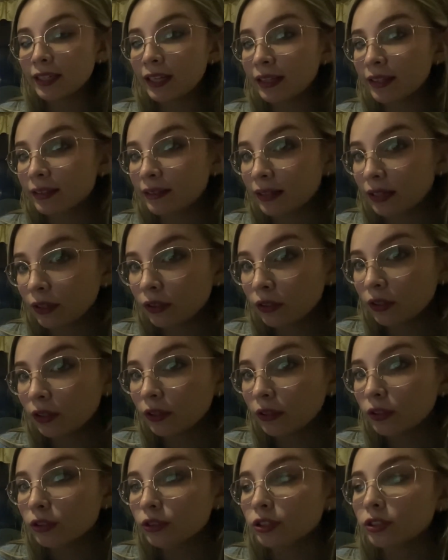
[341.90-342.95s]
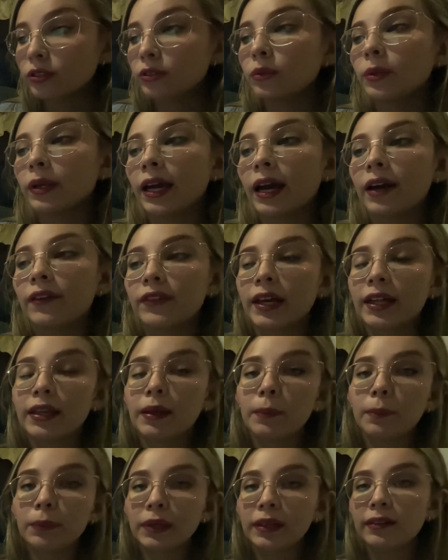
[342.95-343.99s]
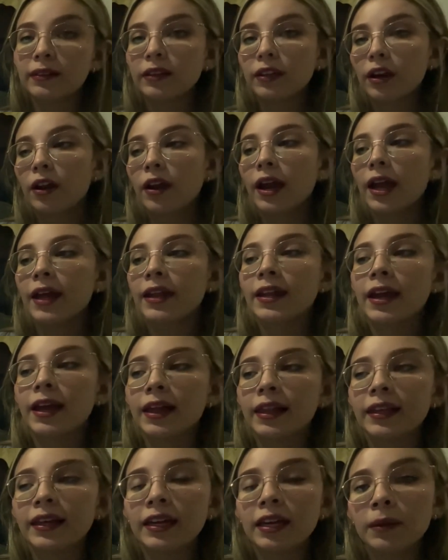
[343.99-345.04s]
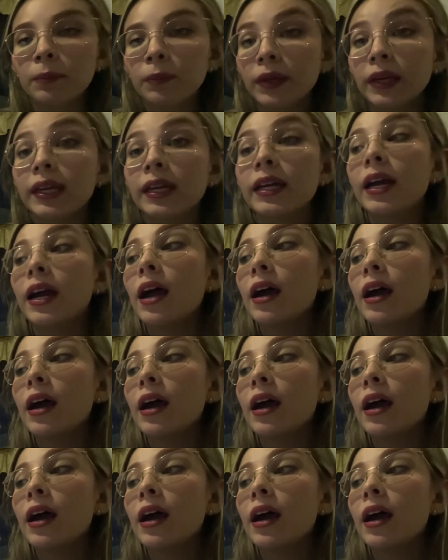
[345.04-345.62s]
in the second conclusion, we have that PCR and LAMP